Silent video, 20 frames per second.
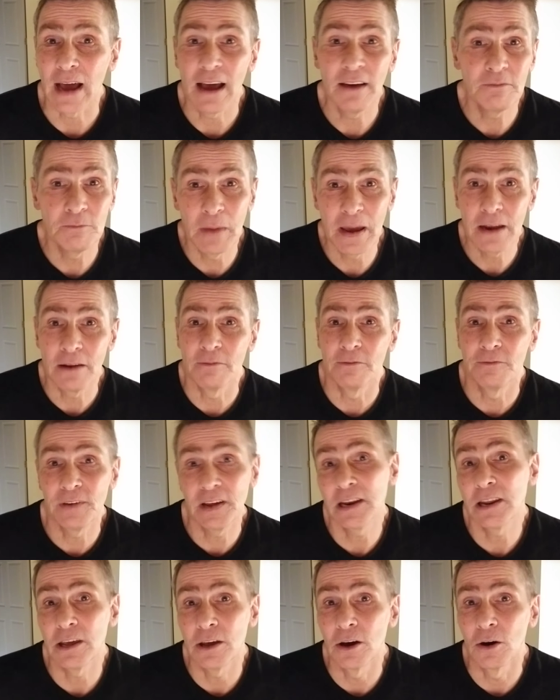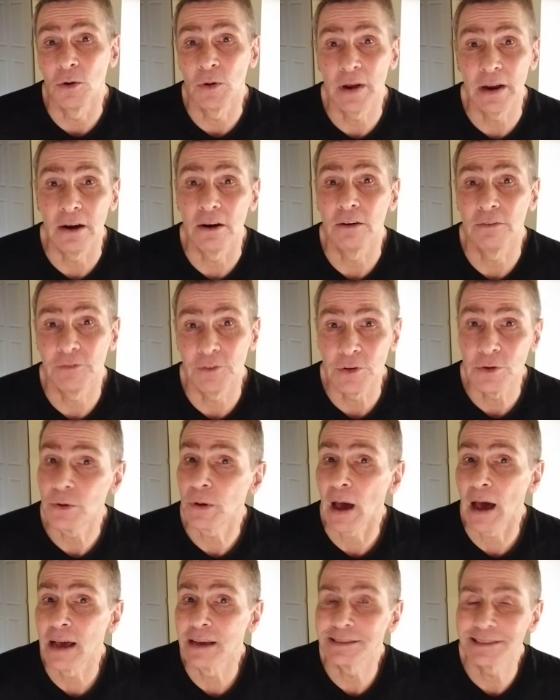I've made a video here for you
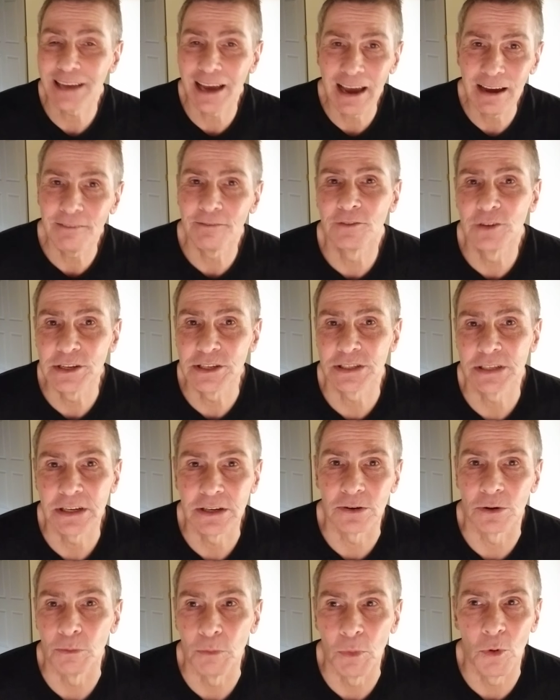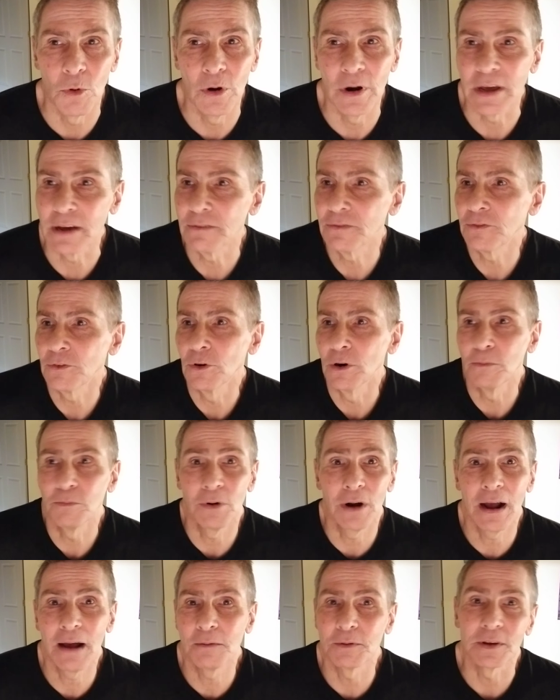guys every single morning for
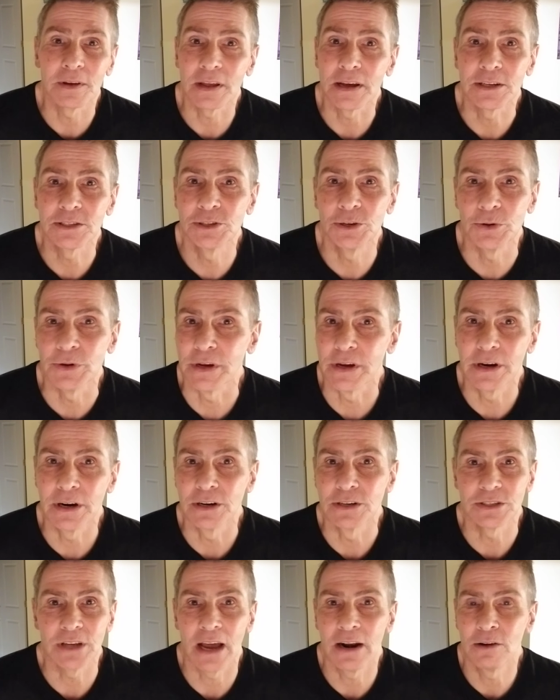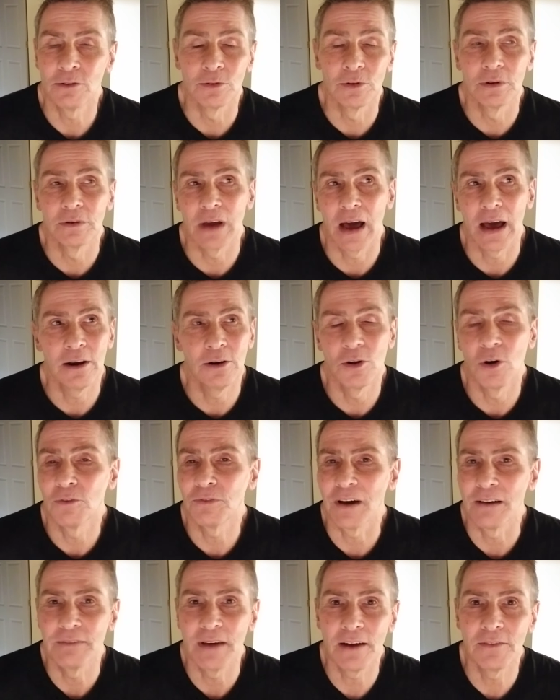probably like 2 years. I don't know
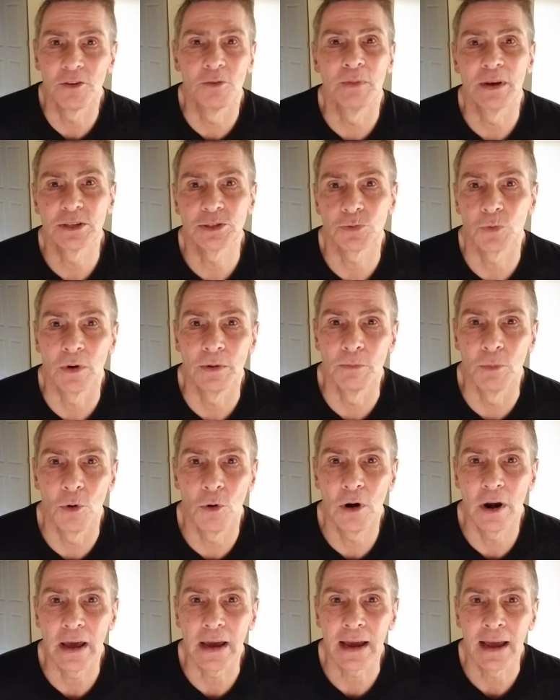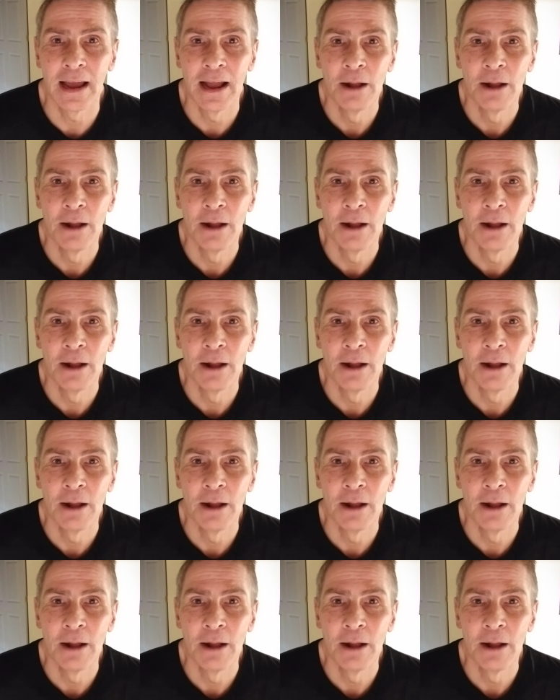if I've ever missed one morning.